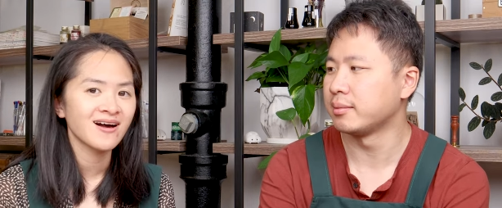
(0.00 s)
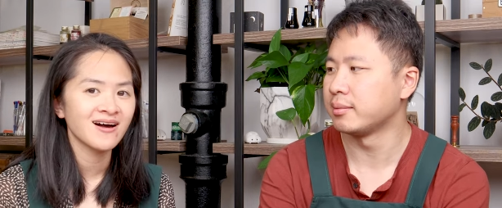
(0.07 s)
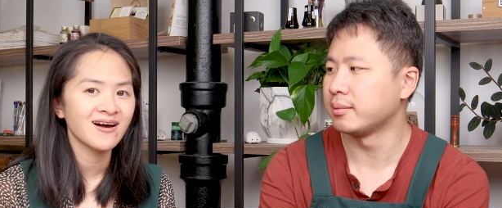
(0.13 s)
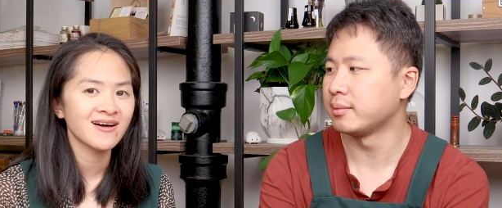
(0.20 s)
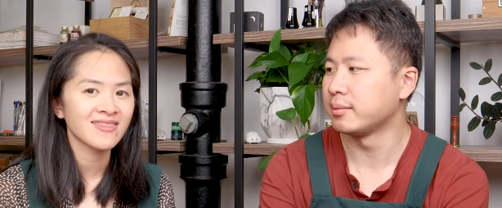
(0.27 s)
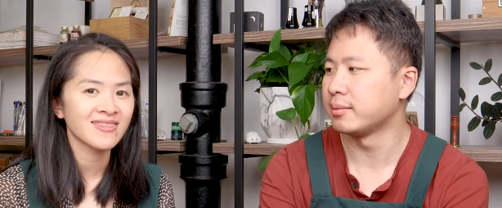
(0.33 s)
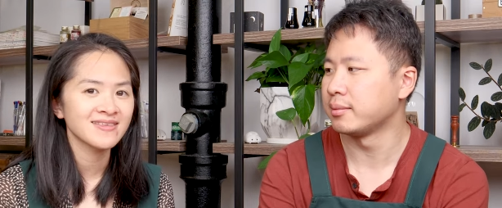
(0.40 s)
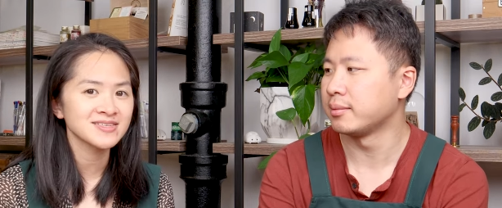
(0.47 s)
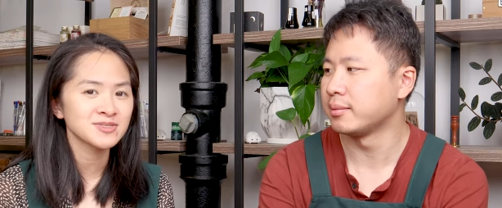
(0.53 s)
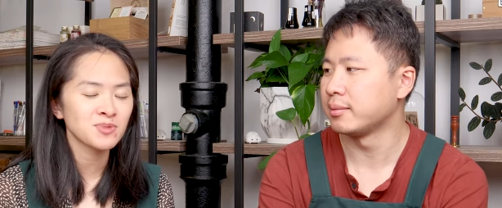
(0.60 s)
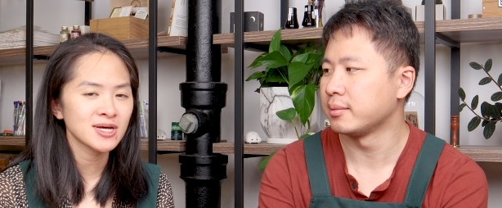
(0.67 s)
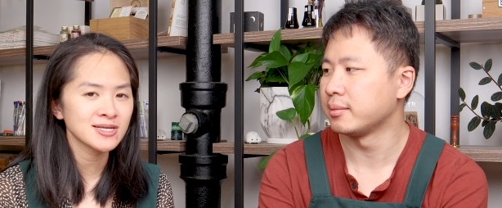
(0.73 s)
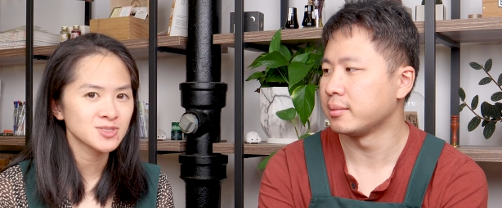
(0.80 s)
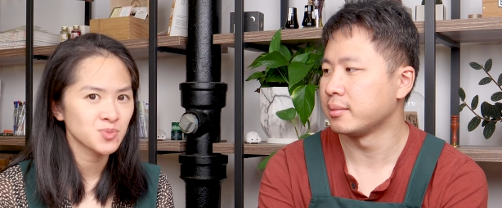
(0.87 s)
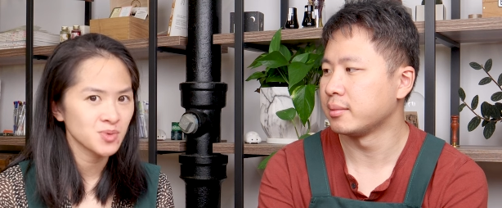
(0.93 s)
Speaker 1: Uh,
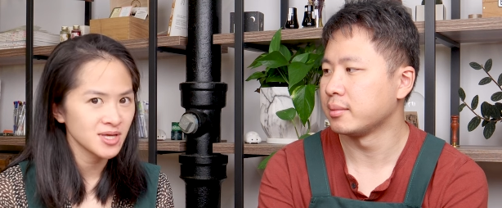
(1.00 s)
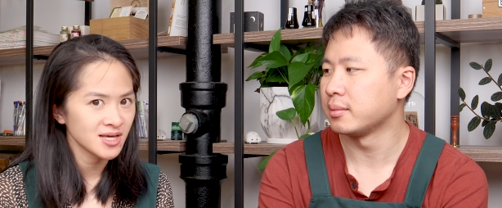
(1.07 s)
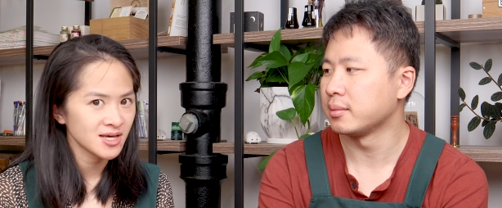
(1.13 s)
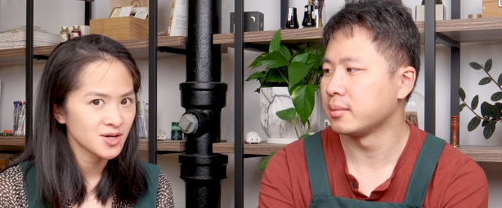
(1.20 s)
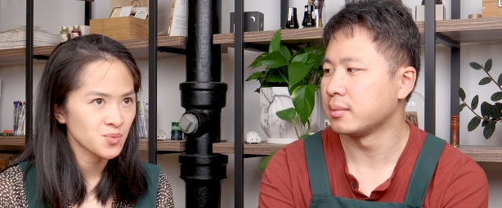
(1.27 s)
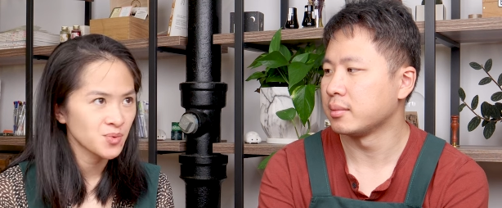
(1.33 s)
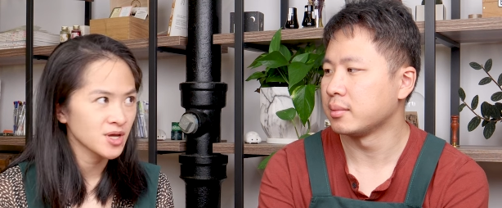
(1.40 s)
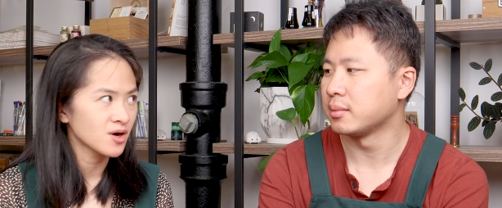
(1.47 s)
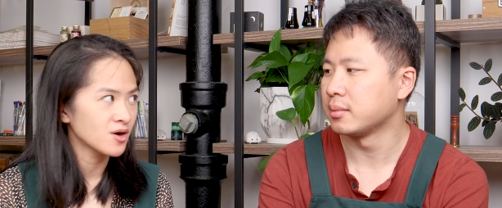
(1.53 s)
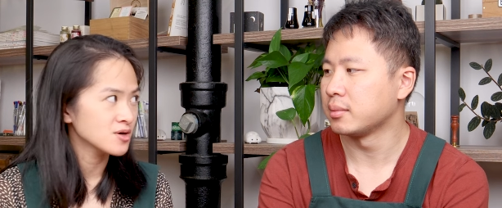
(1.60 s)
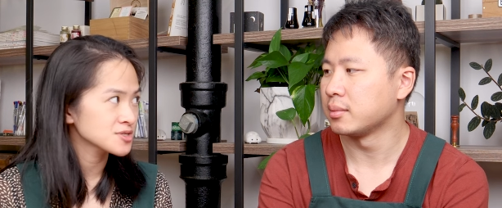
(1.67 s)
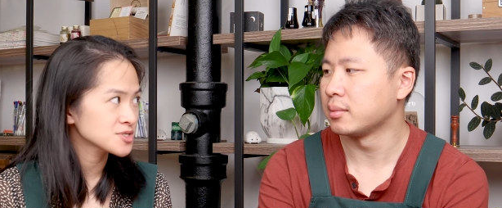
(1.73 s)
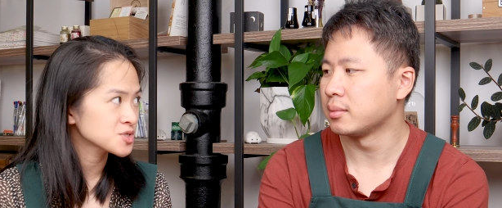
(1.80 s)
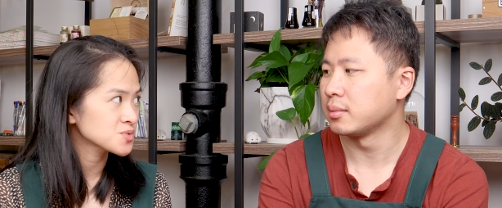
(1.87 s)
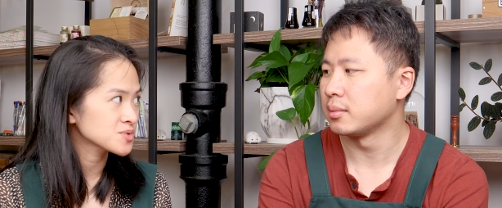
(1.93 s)
this past week, we
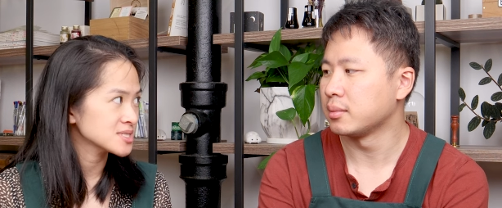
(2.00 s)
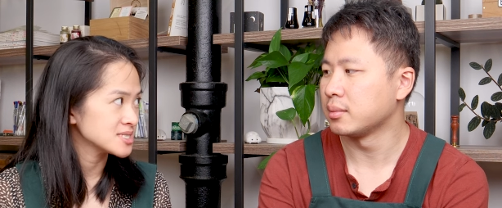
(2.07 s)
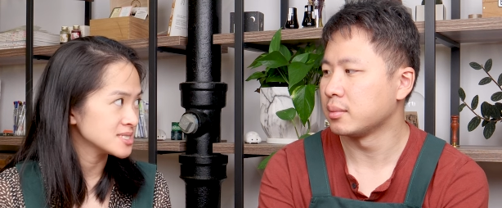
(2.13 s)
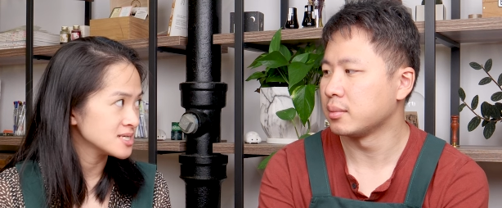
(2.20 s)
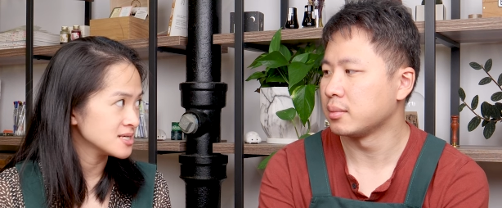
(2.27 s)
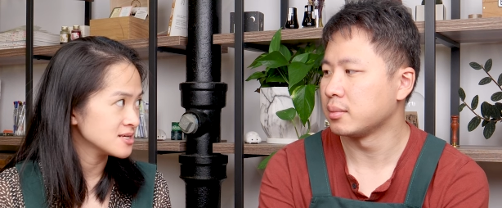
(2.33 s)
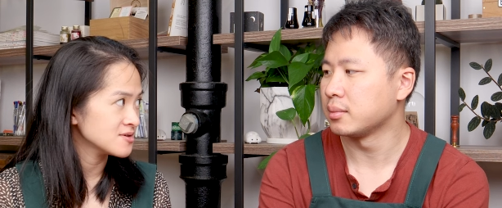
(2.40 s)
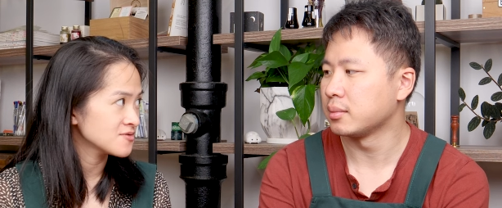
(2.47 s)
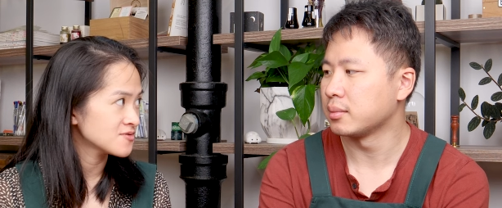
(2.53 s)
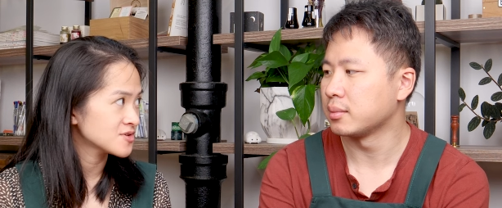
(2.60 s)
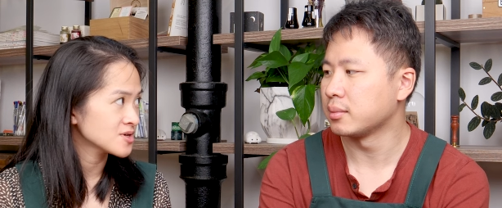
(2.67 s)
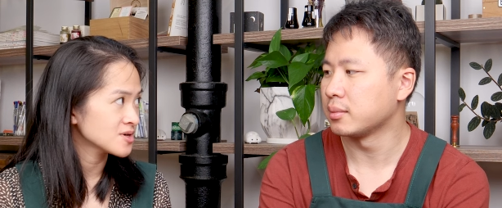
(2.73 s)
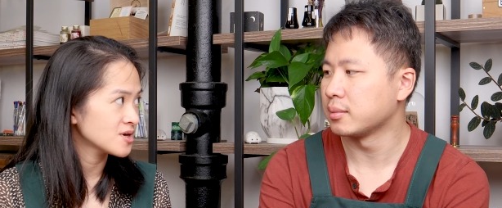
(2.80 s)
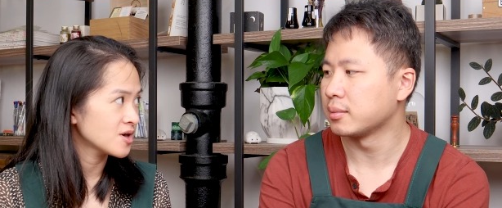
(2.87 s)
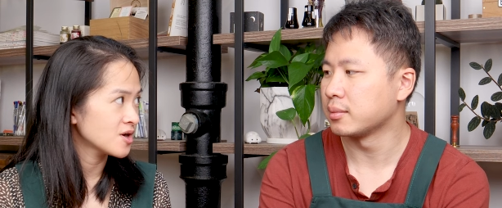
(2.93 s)
also
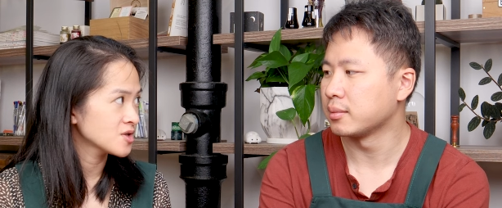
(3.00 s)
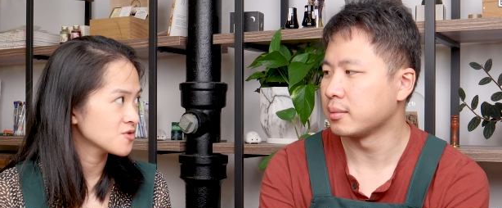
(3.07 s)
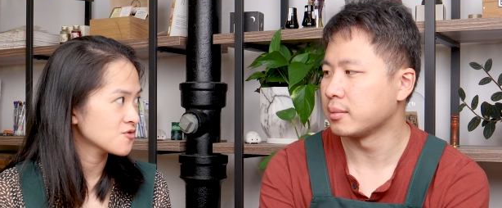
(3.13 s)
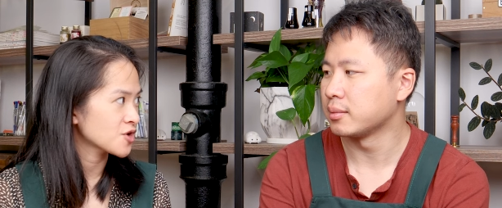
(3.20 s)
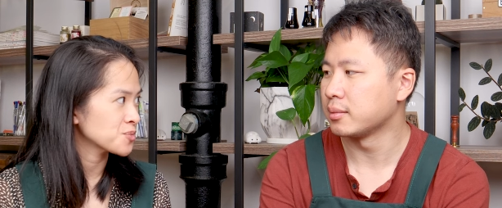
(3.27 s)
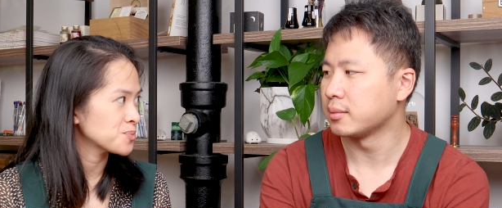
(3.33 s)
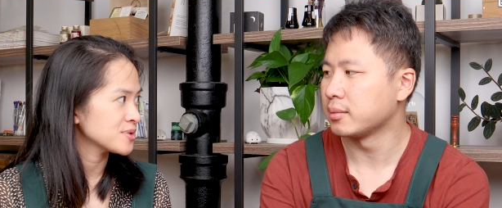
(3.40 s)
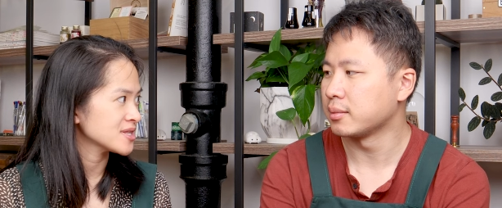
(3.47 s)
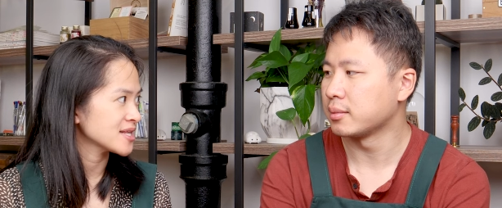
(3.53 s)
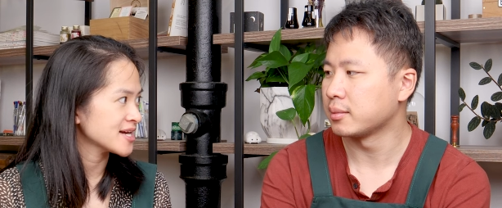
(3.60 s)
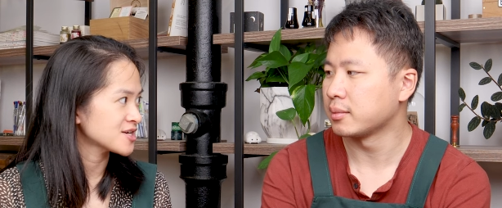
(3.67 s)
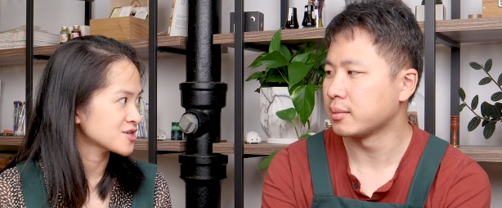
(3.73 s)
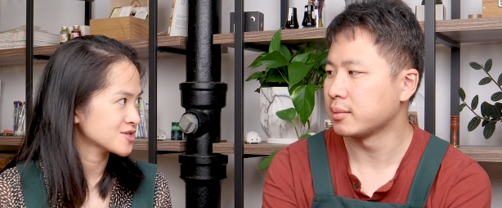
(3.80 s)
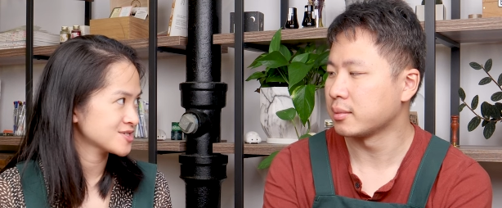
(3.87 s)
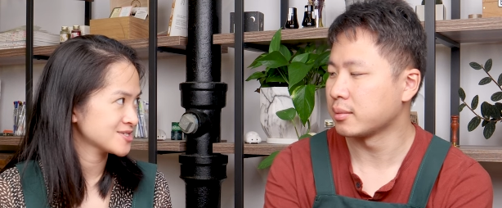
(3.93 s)
received all of our
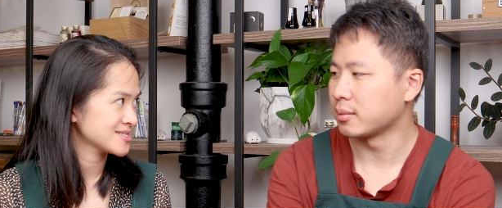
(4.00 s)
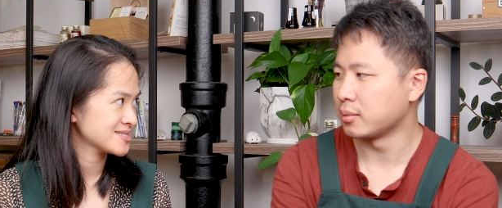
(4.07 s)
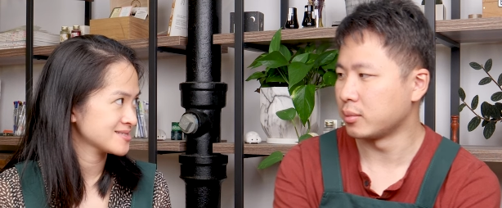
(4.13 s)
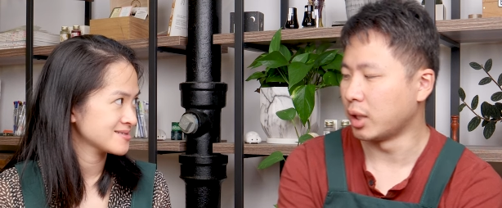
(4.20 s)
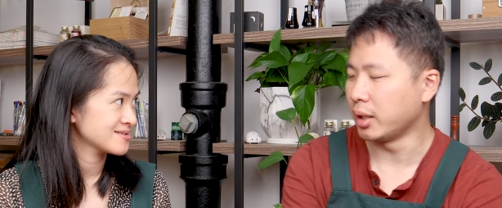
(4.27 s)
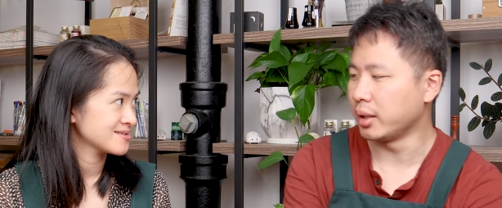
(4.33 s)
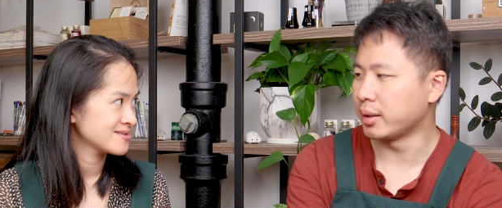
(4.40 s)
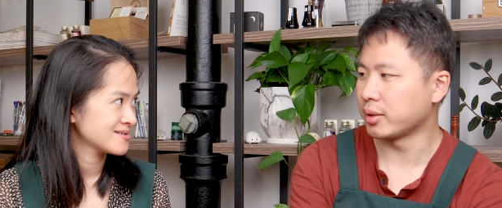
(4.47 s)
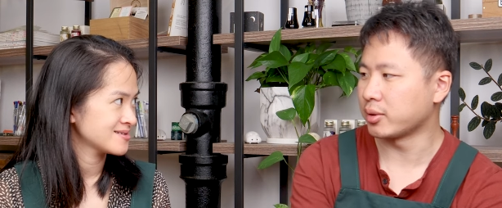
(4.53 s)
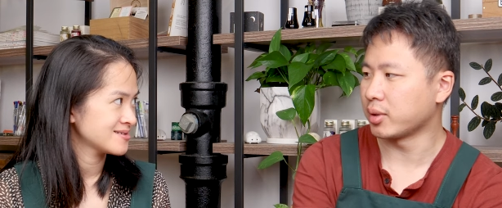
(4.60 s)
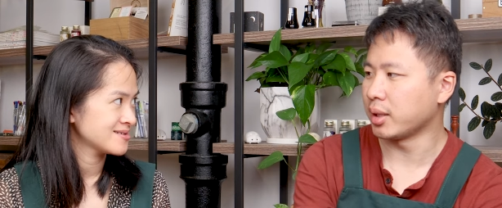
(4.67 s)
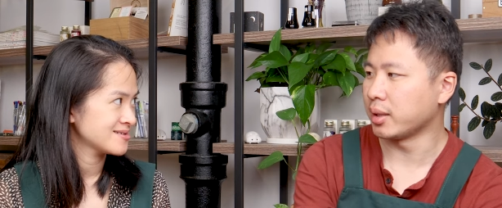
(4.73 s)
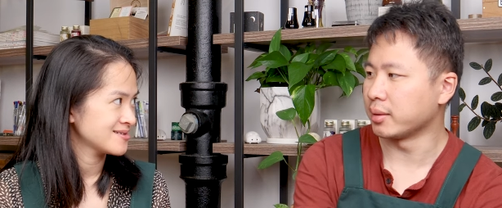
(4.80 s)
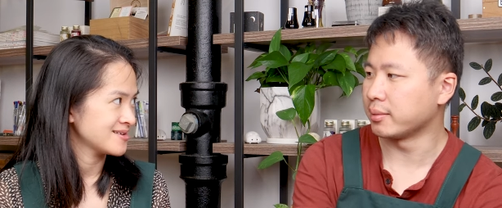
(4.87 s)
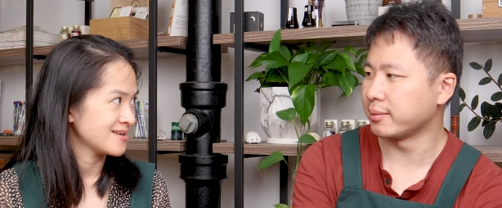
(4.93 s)
planners.
Speaker 2: Right, that's right.